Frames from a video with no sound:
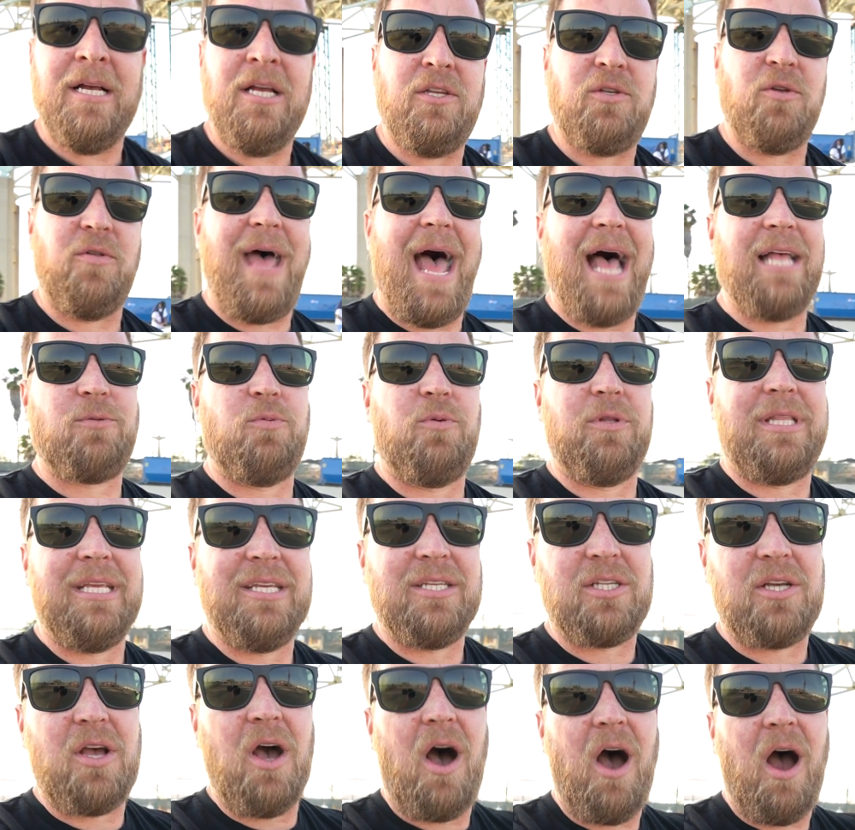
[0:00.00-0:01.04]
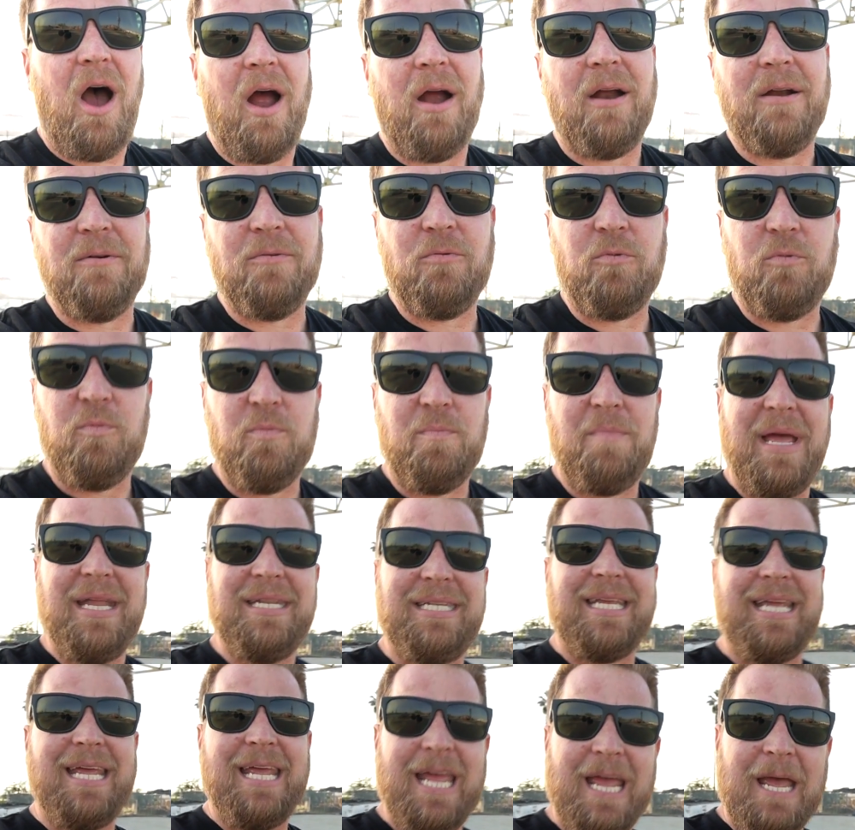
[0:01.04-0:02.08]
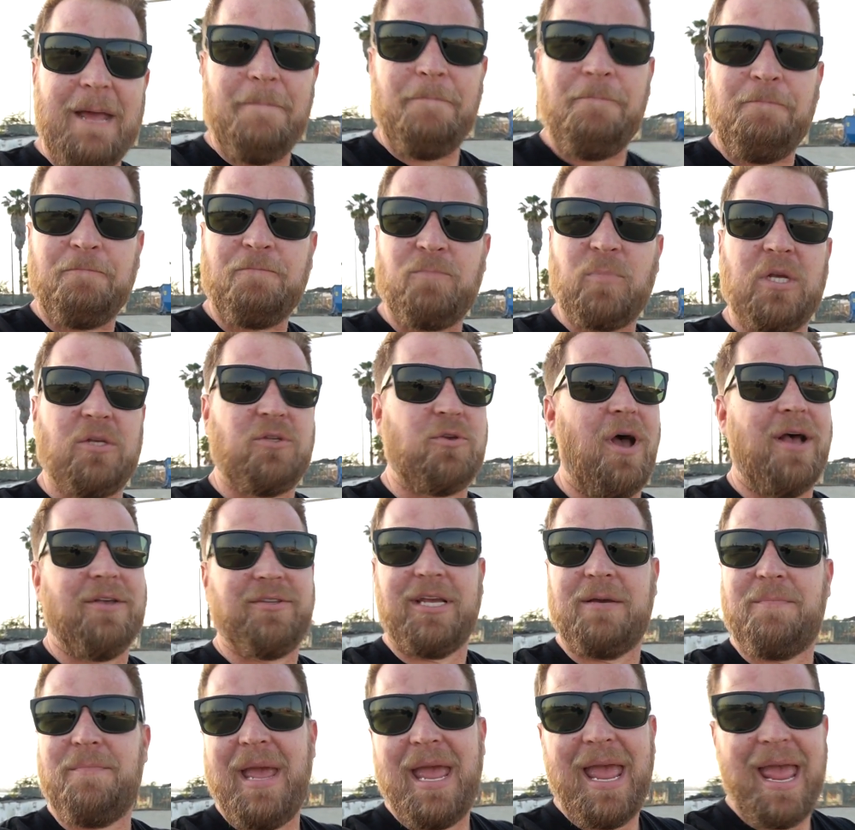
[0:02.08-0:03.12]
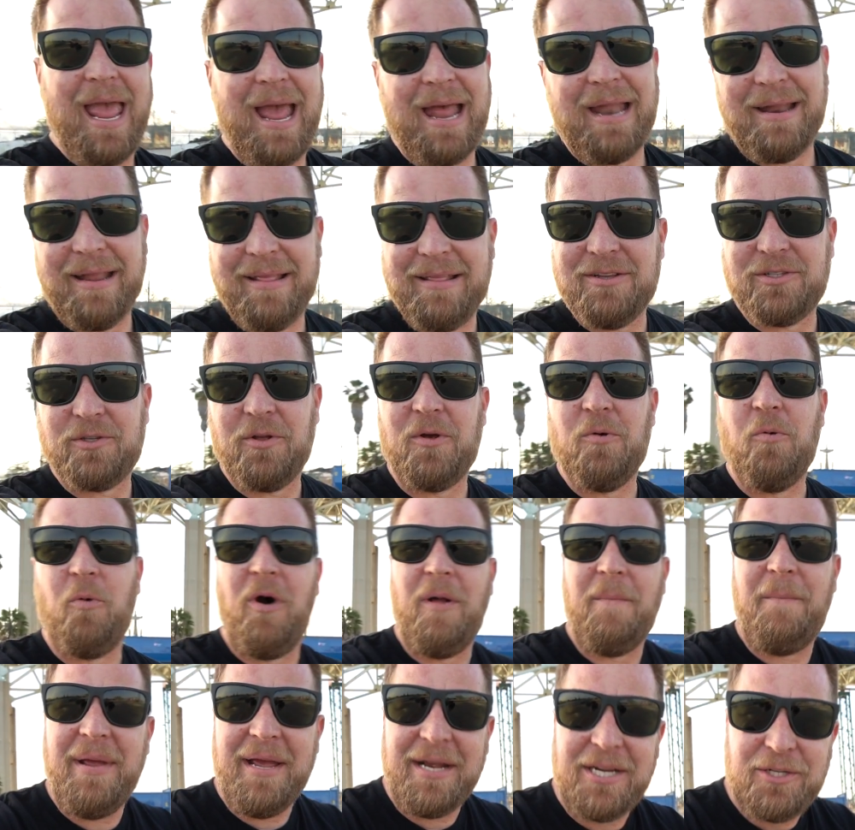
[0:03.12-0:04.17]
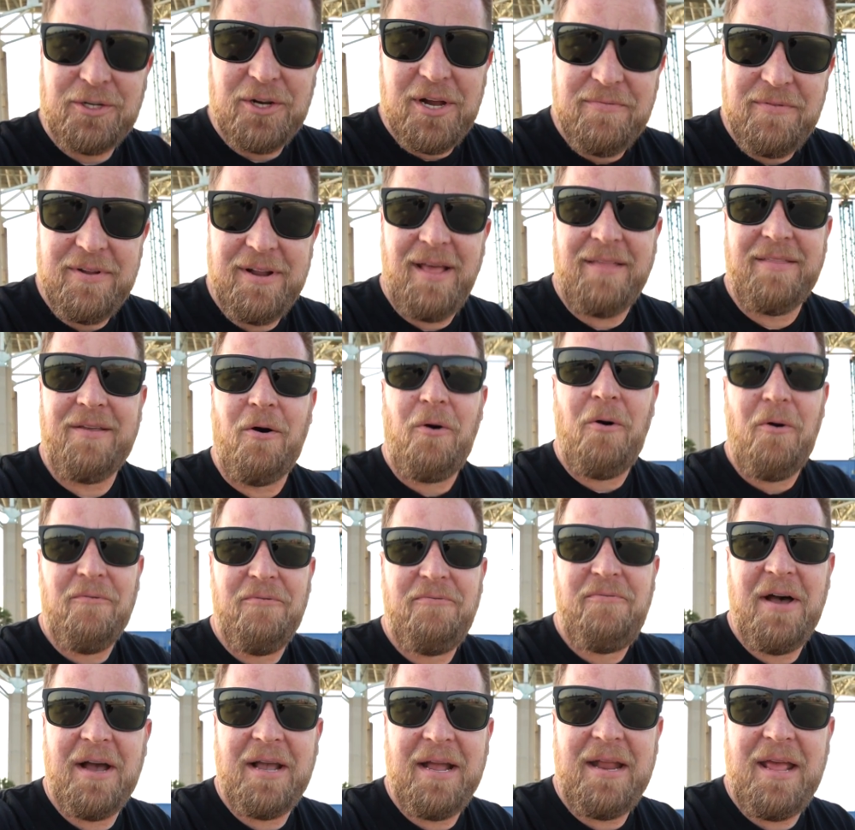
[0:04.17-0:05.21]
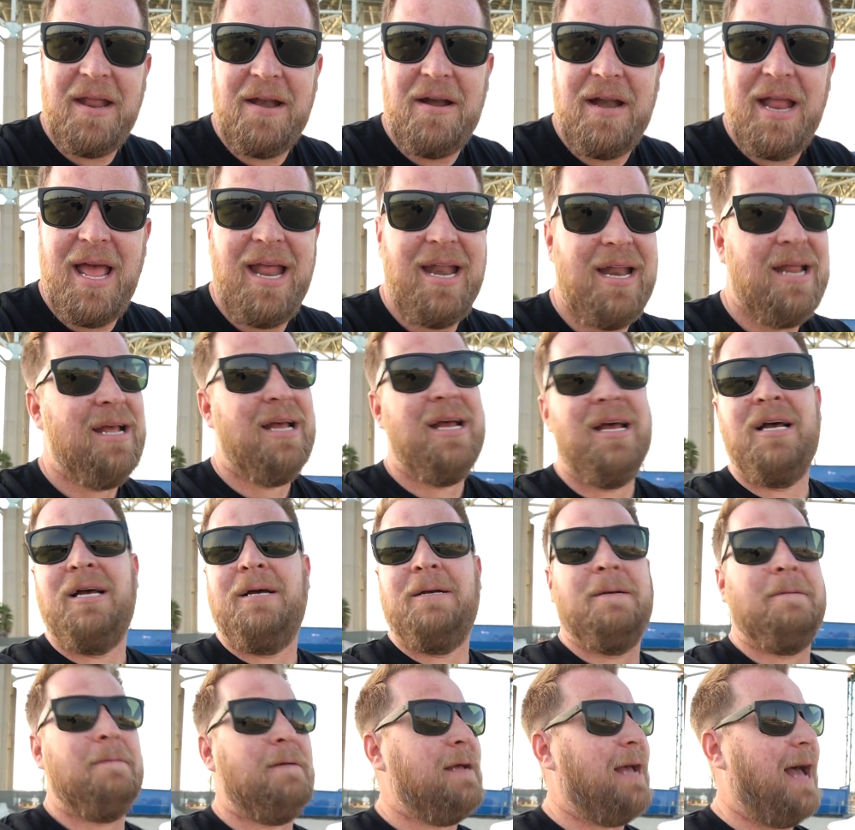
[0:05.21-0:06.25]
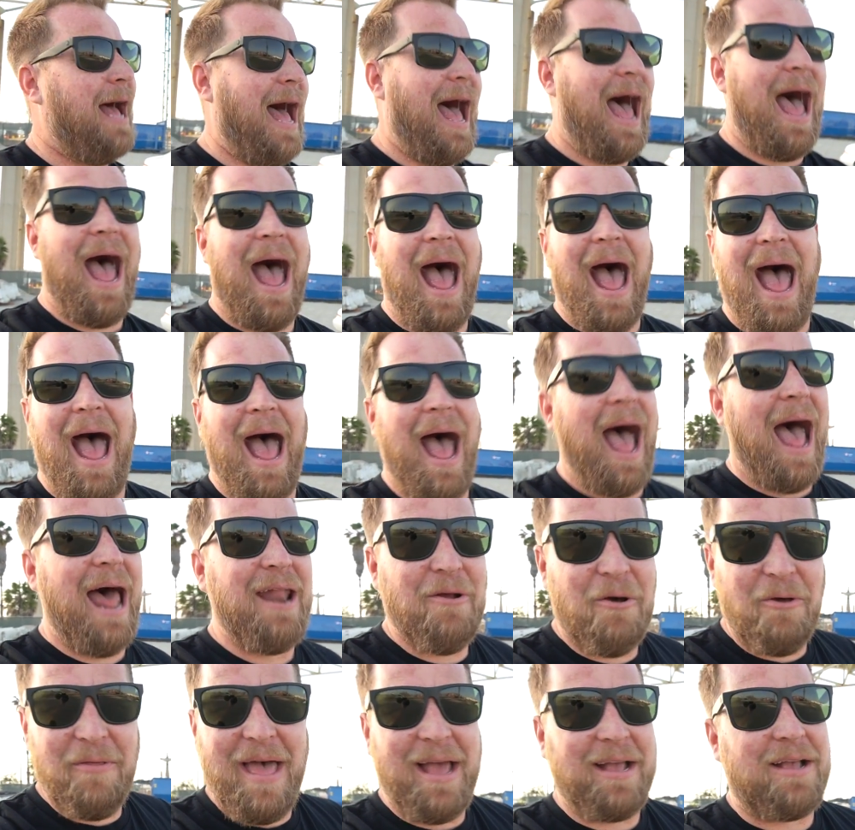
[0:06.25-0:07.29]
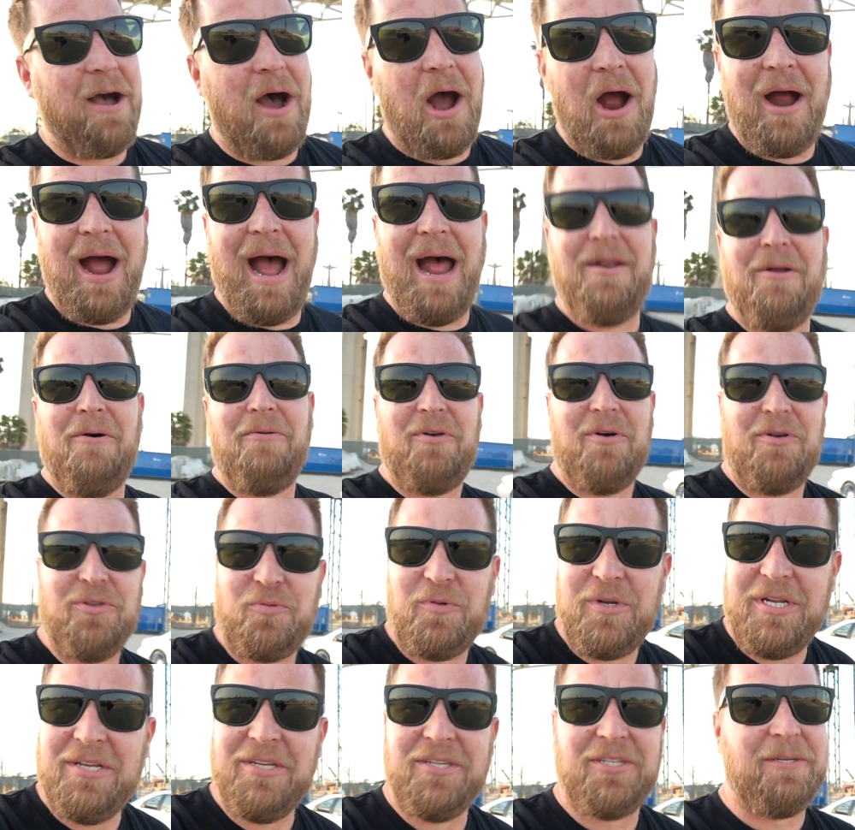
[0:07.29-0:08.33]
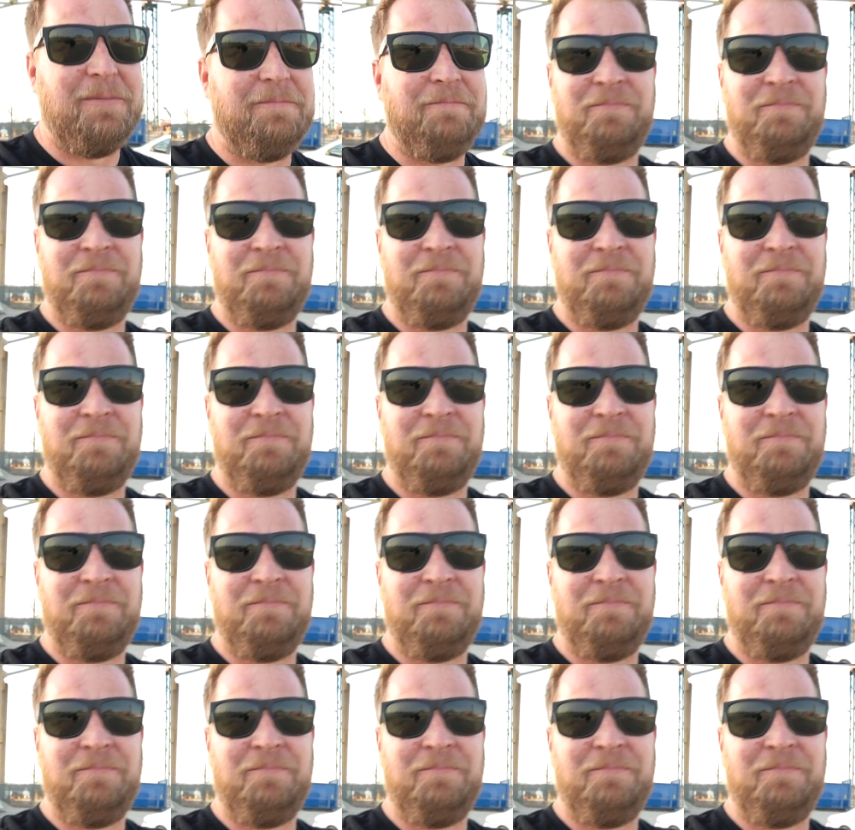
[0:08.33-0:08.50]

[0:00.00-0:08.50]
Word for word: So that's what this car meant to him. So I was like, man, there's only one picture of it on the whole fucking internet. I know that car, I know those wheels,